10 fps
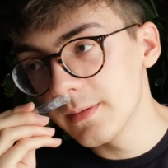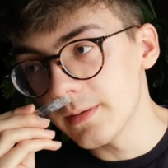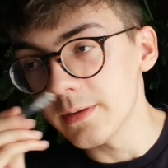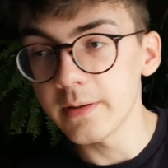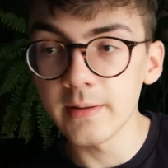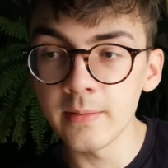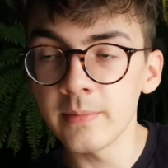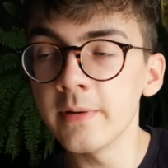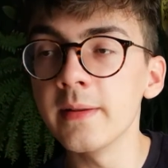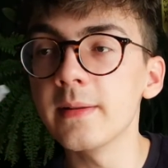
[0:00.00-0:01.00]
girls and
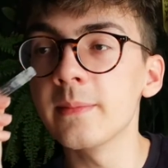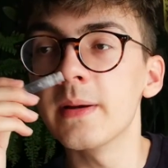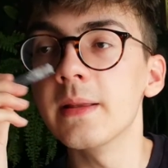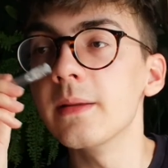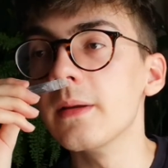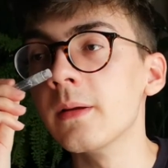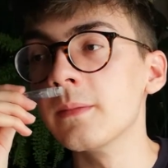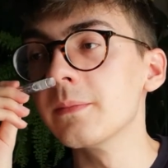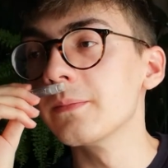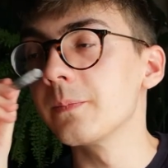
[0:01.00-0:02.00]
boys, but
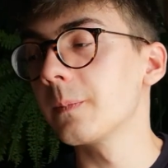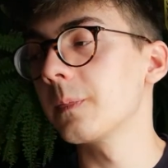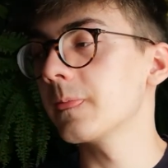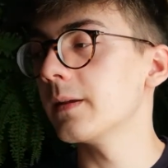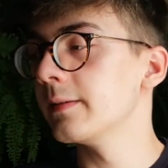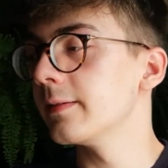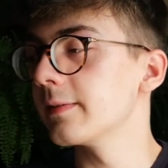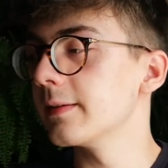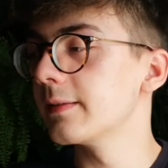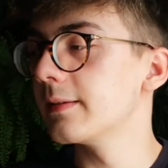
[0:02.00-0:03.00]
it's
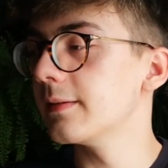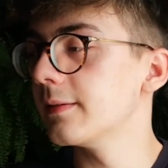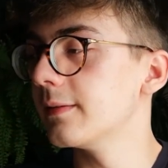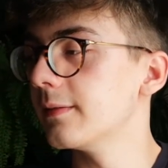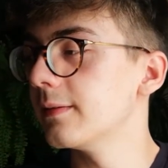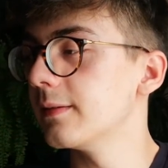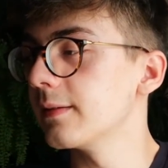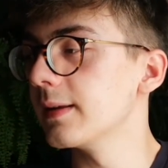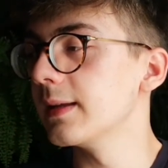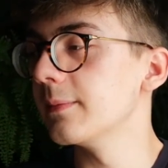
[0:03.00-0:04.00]
just not
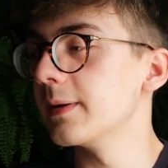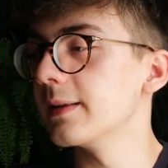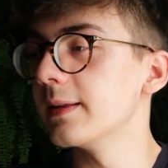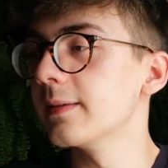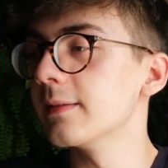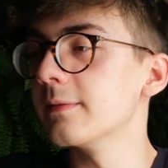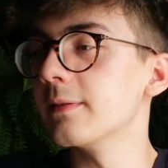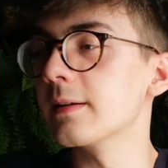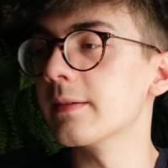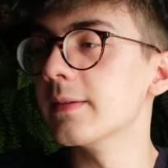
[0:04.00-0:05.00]
really my taste of
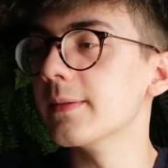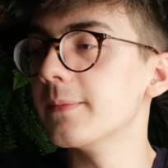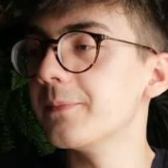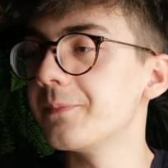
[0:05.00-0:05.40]
fragrance.